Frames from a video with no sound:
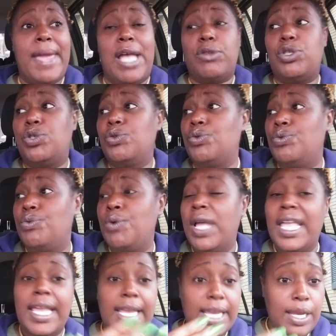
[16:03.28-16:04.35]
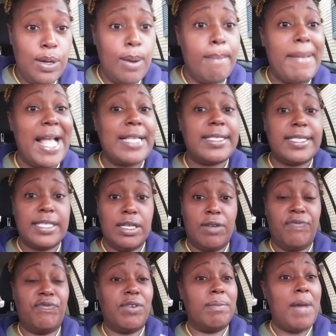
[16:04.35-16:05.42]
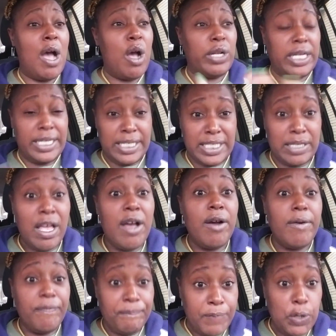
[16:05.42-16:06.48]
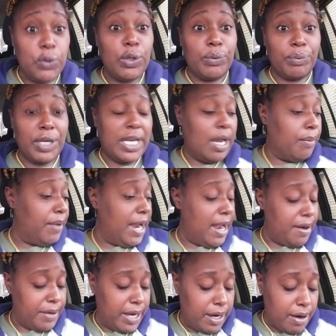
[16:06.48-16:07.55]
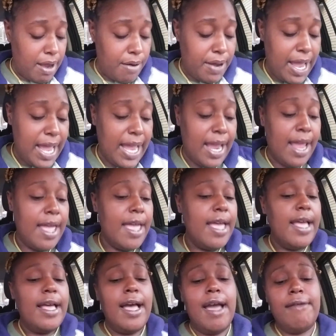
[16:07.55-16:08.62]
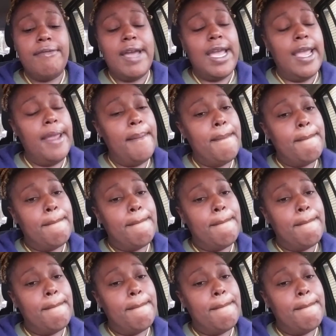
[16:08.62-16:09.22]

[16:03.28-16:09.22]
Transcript: out to heal myself from all of this foolery around here. Okay, all right.